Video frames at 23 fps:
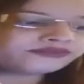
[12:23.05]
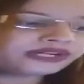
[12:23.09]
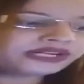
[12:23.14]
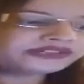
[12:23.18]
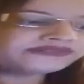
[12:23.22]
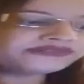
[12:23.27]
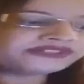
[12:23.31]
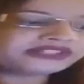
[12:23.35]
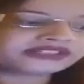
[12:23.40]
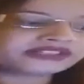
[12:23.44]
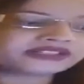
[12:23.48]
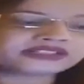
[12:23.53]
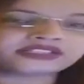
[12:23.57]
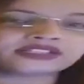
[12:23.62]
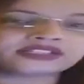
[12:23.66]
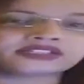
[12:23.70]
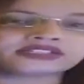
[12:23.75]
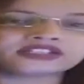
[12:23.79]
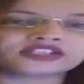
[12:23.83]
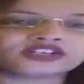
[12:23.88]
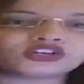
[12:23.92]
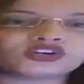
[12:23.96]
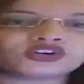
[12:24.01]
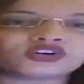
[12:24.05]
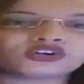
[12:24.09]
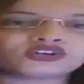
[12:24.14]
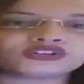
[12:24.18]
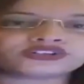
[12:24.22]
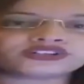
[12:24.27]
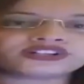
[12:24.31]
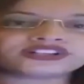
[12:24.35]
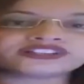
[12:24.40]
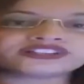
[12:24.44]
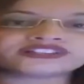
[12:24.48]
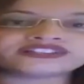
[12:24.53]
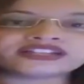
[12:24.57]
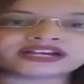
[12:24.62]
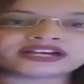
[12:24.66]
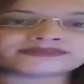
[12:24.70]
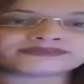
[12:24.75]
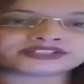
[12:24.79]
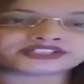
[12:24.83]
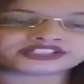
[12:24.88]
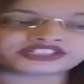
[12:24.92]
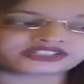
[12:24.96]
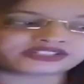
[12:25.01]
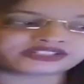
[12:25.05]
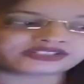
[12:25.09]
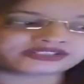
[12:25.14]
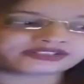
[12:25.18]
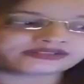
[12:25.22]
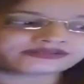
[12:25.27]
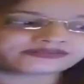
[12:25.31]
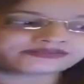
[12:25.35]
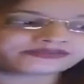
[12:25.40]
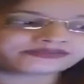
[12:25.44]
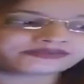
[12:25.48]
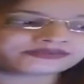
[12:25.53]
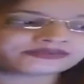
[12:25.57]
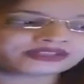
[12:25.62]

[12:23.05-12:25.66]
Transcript: perverting, or damaging.